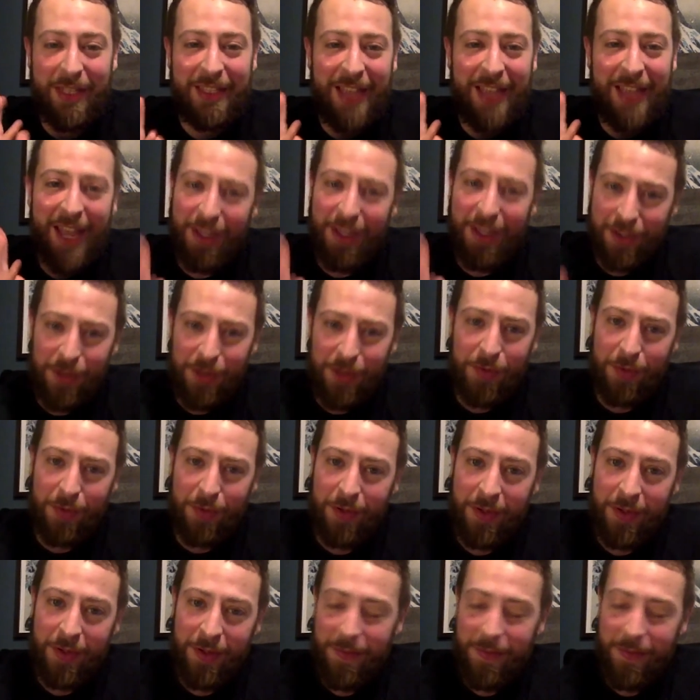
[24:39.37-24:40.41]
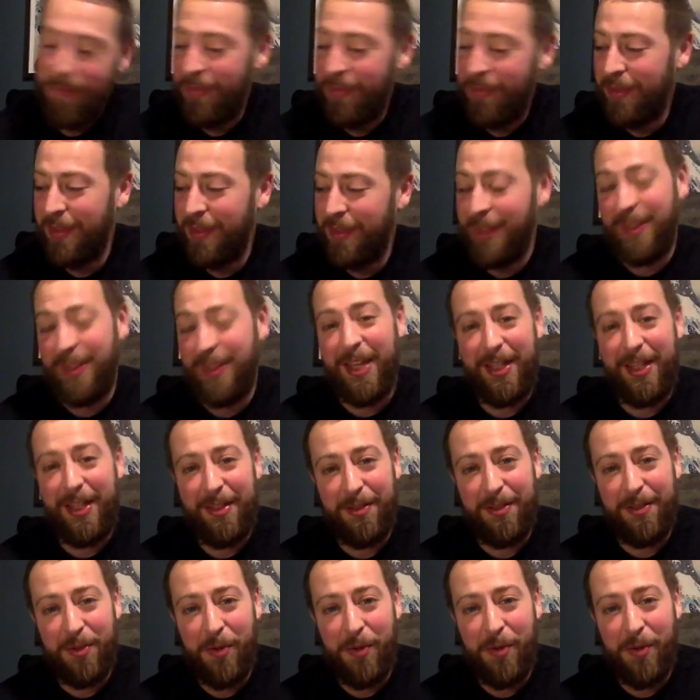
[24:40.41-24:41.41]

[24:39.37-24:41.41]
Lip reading: I tag you to take this